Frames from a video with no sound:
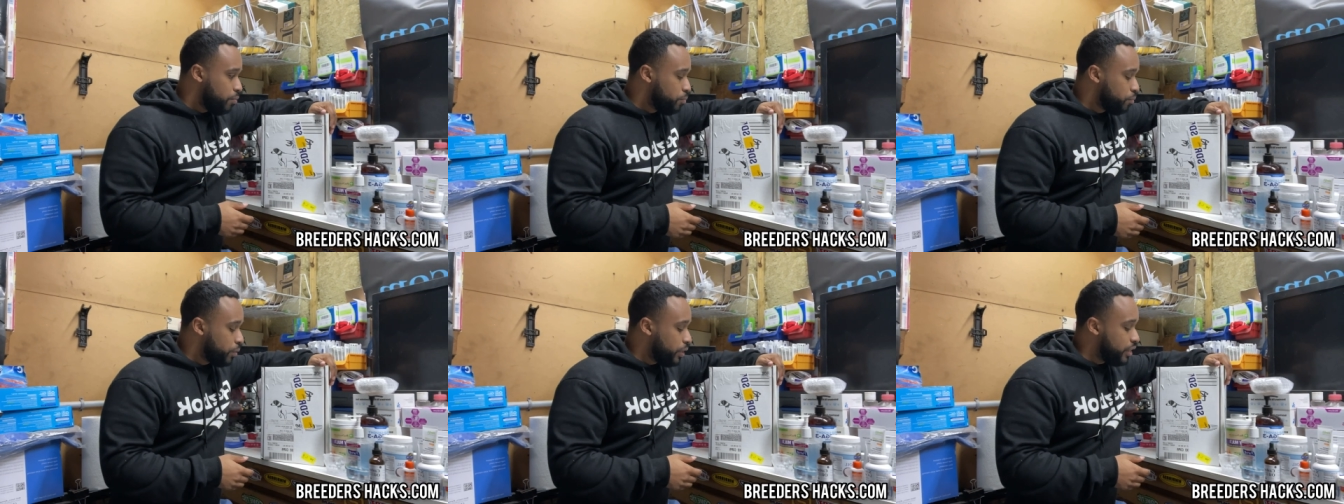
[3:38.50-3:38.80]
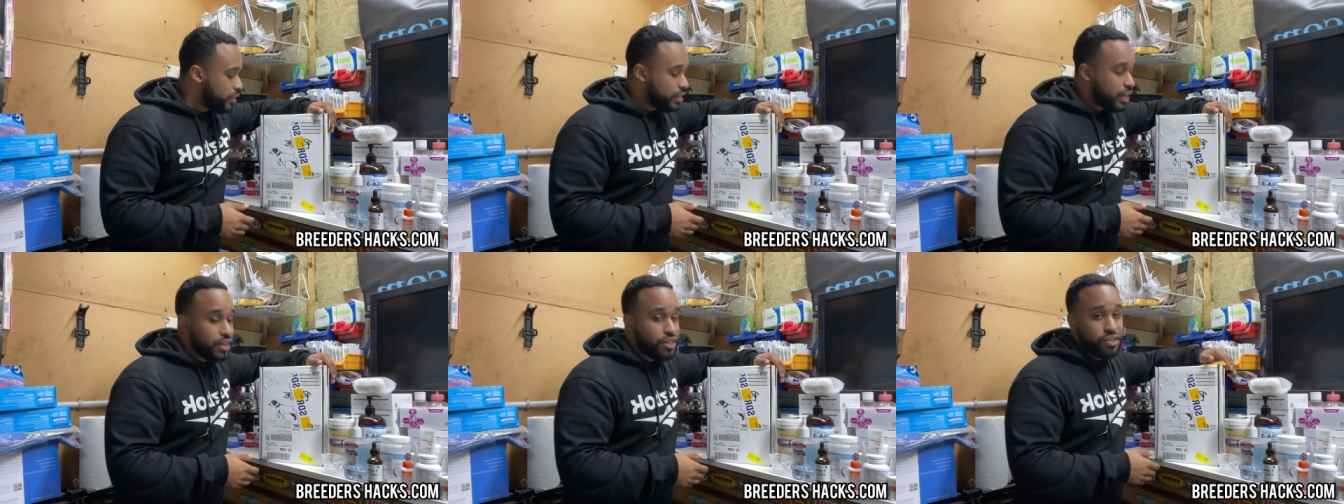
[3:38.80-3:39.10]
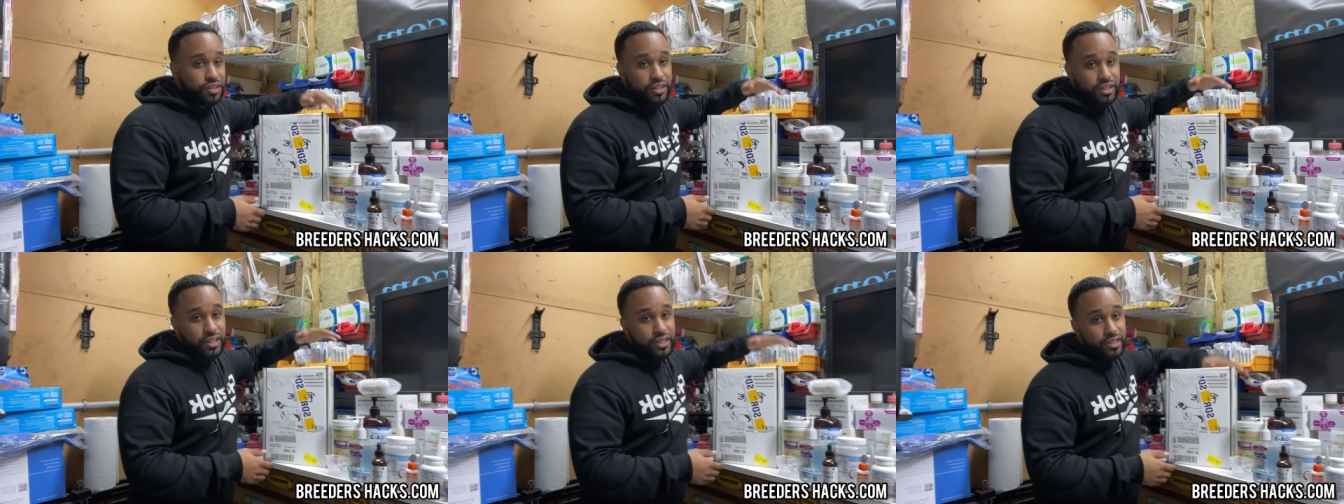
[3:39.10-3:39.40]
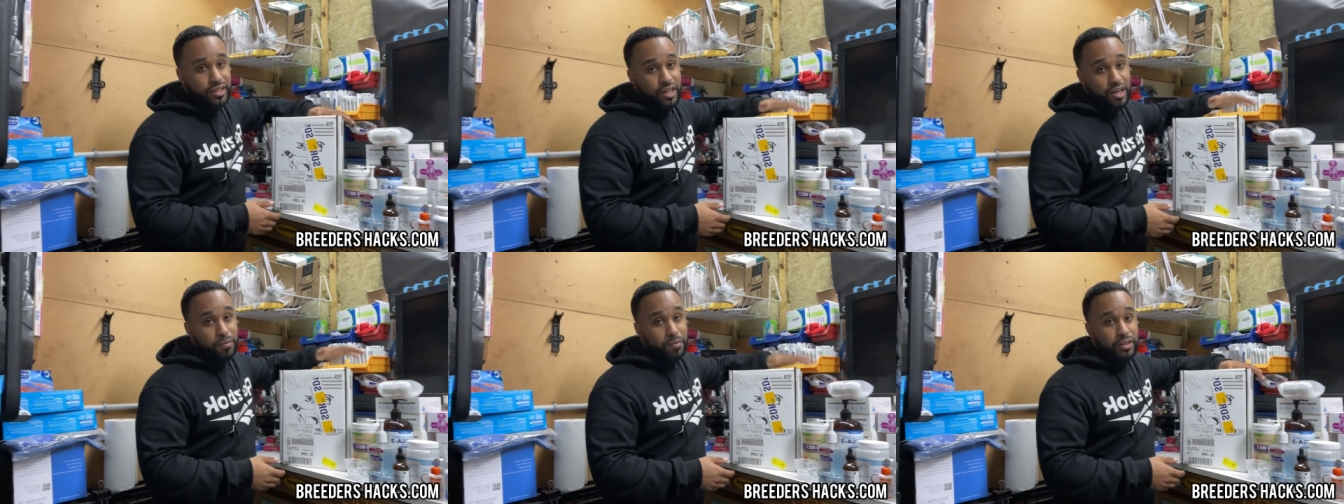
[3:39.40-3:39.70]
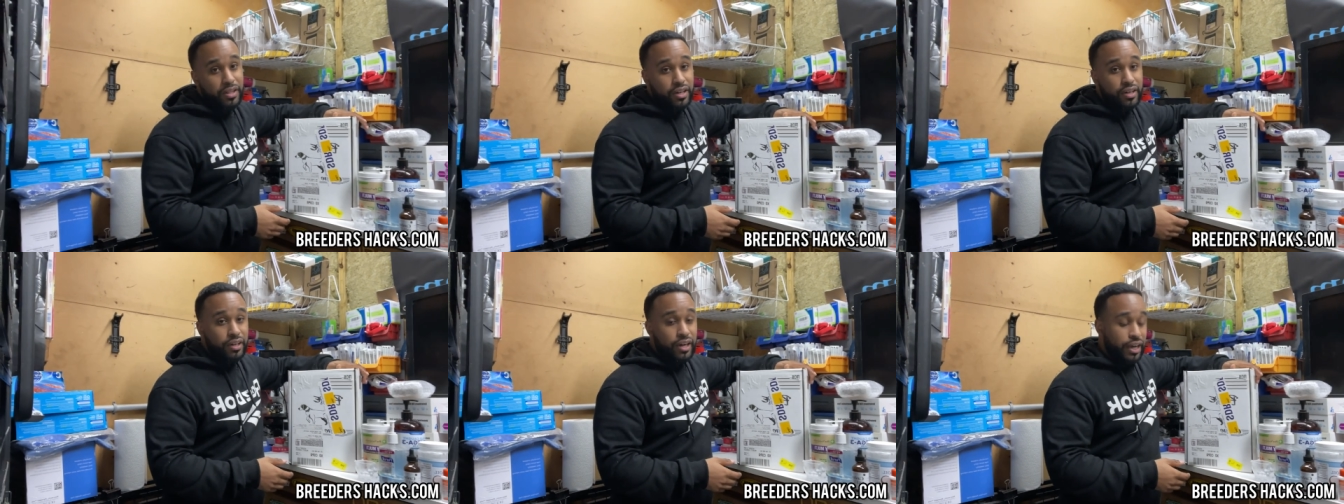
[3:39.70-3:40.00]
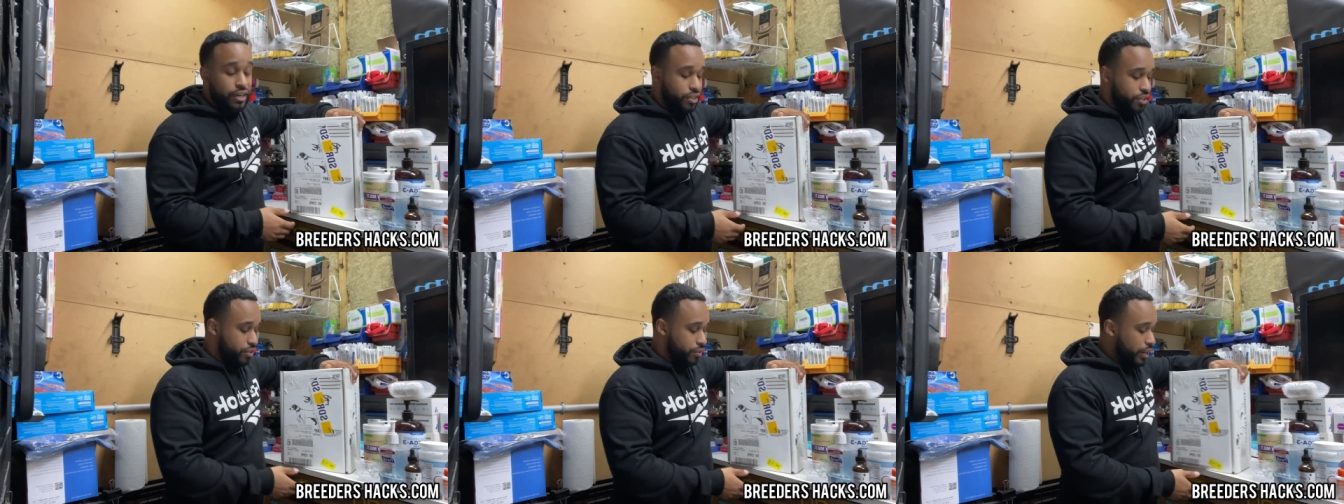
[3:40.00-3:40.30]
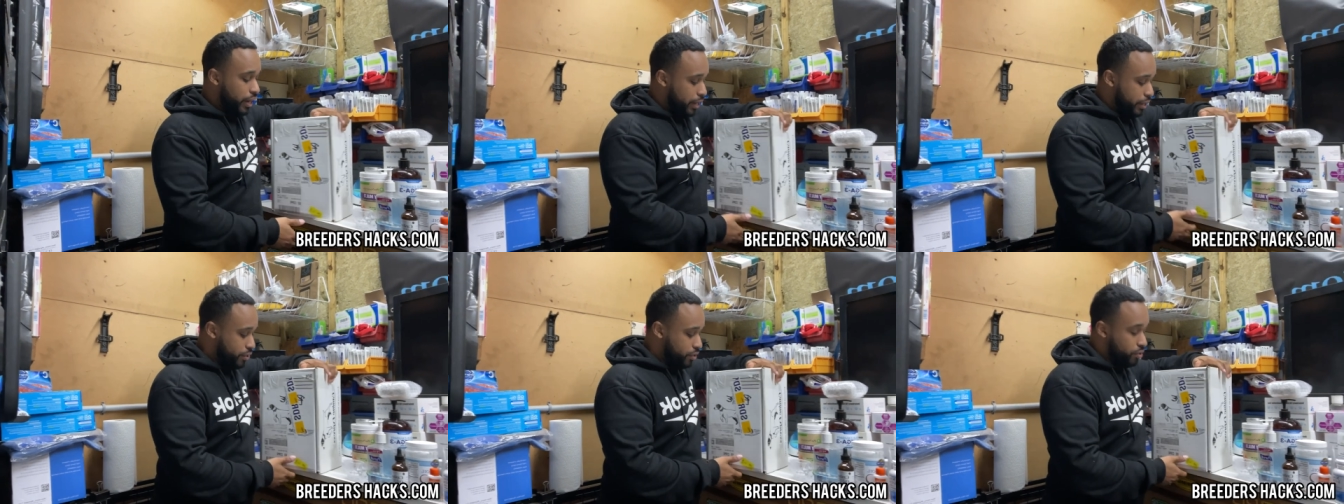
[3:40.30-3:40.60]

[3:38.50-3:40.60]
but essentially this is going to be the collection, right?